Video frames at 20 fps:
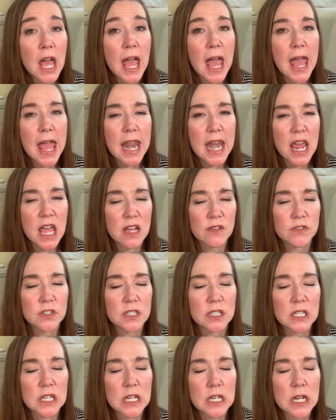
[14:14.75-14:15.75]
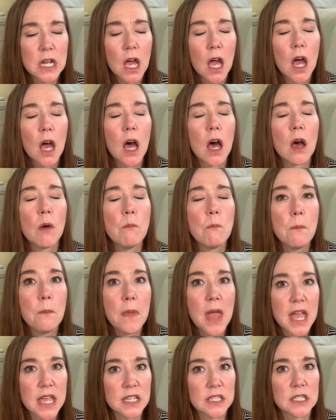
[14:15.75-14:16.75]
and have seen
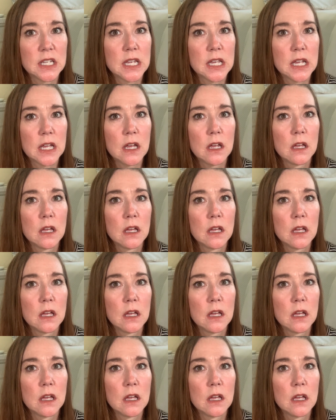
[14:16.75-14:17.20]
amazing